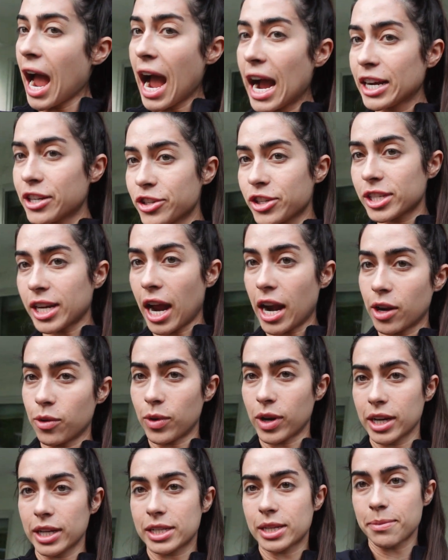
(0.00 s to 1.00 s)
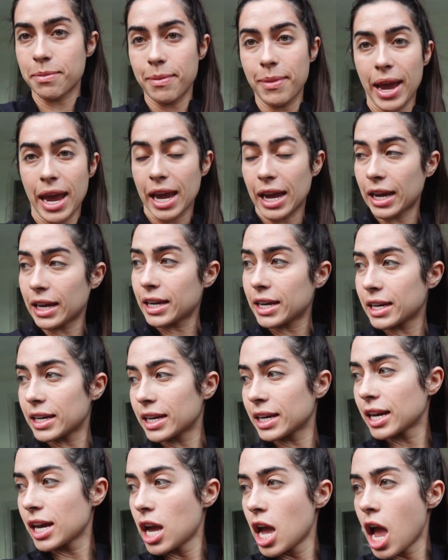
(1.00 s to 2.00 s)
I just kind of wanted to make
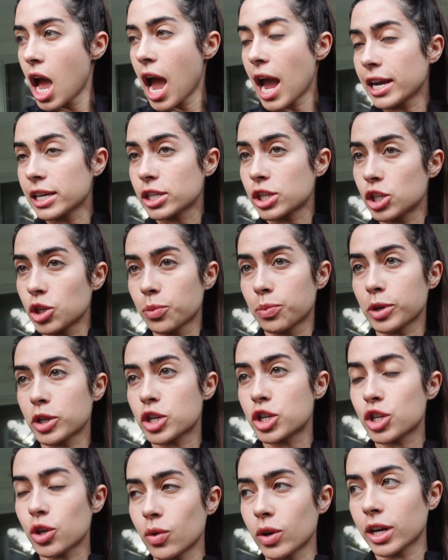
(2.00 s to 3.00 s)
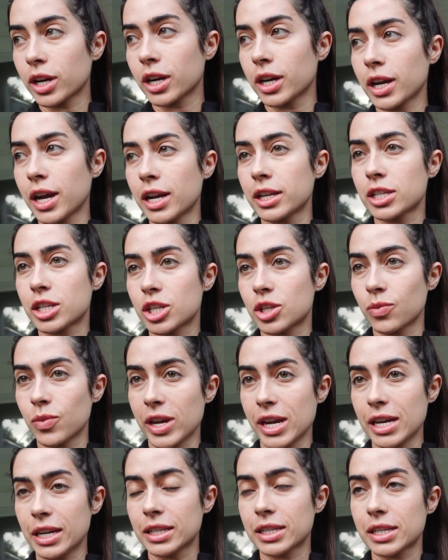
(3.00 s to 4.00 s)
a super short and
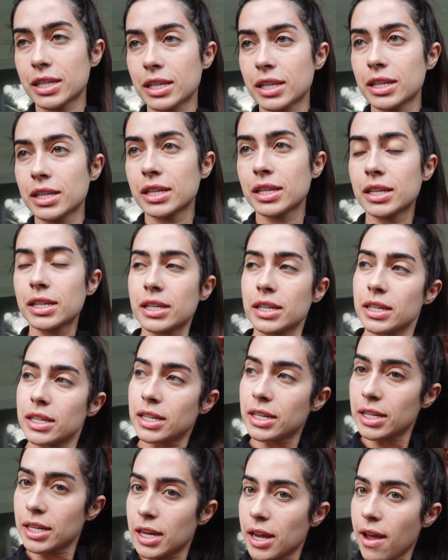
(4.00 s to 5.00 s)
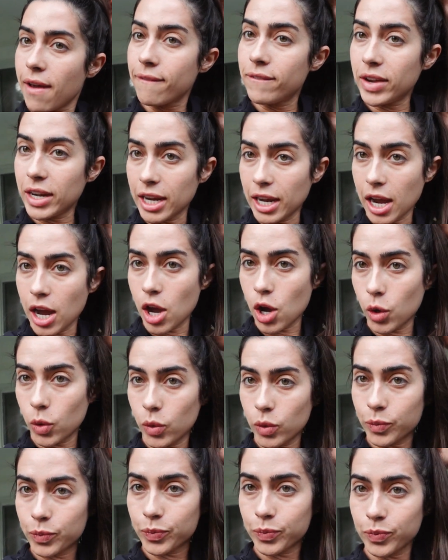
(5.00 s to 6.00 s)
sweet video
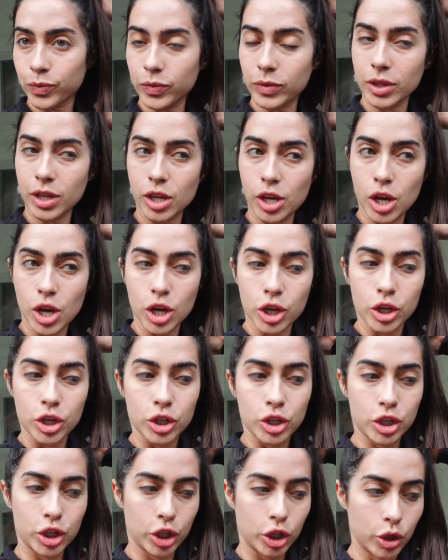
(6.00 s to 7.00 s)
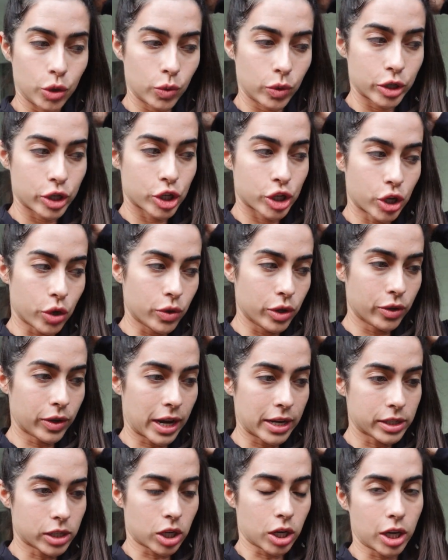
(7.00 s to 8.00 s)
to show you
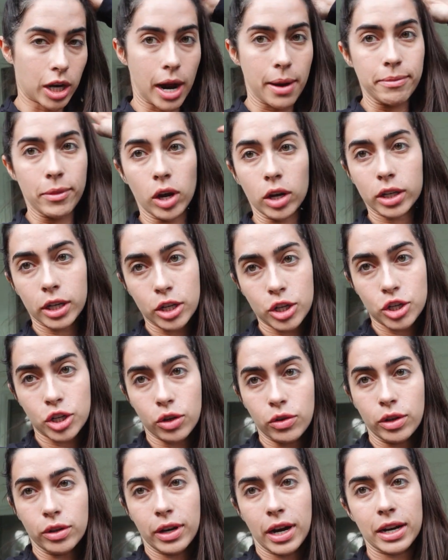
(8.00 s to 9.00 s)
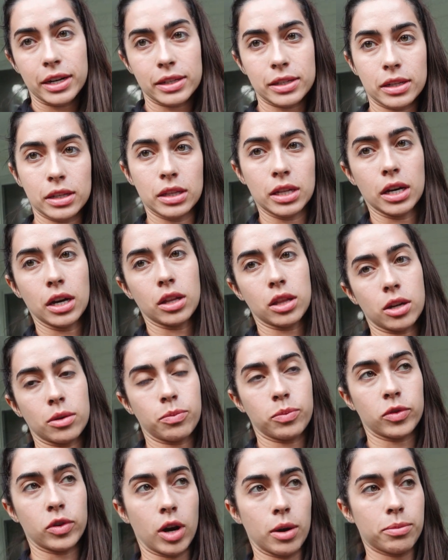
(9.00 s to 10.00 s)
guys her. I'm not going to show you guys the other
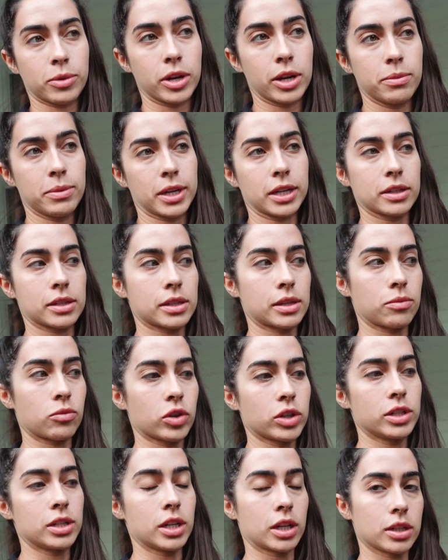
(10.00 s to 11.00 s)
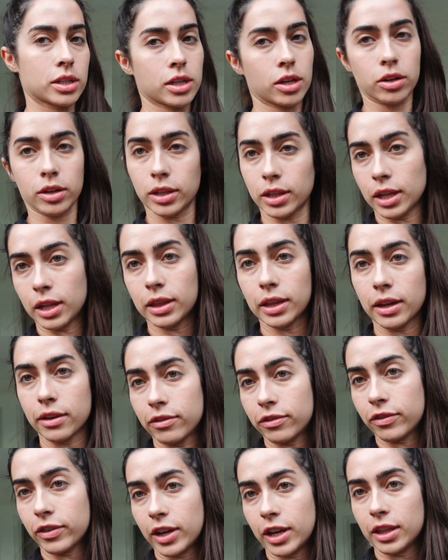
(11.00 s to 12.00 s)
property because someone does currently
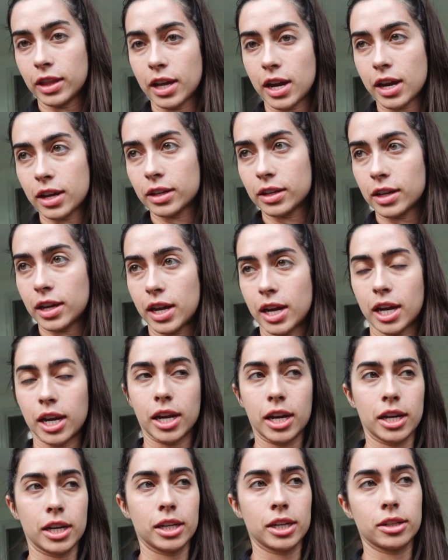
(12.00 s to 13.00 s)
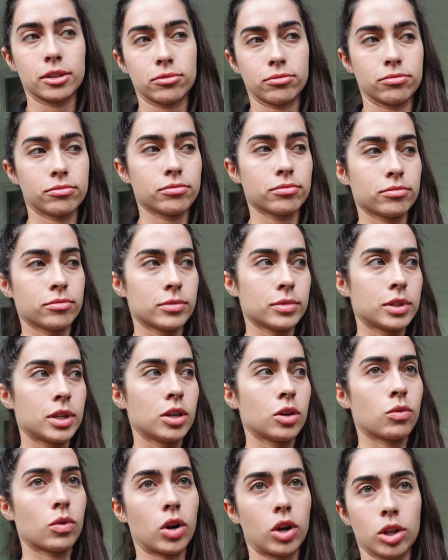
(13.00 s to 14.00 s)
live in that,
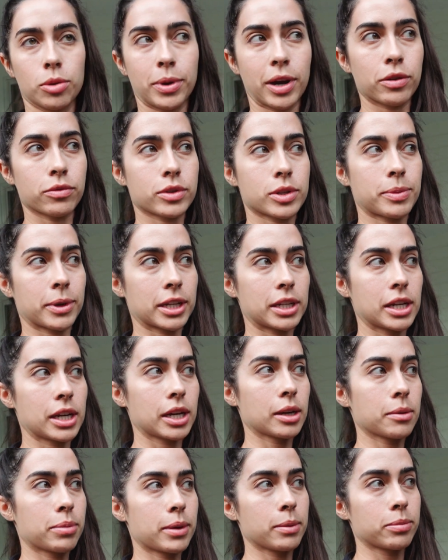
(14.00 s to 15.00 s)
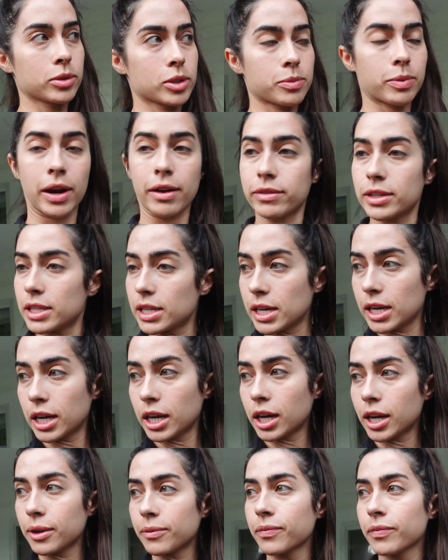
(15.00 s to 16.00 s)
and we're all about respecting people's privacy
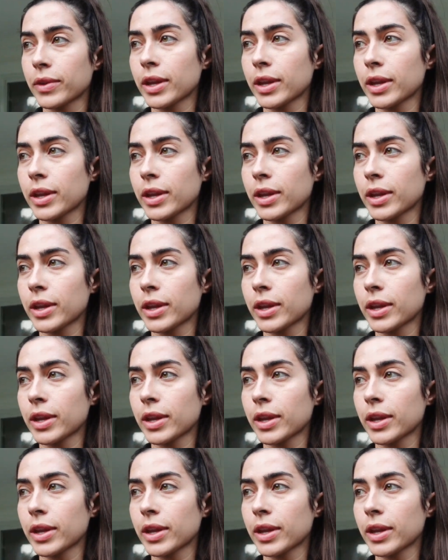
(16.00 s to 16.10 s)
here.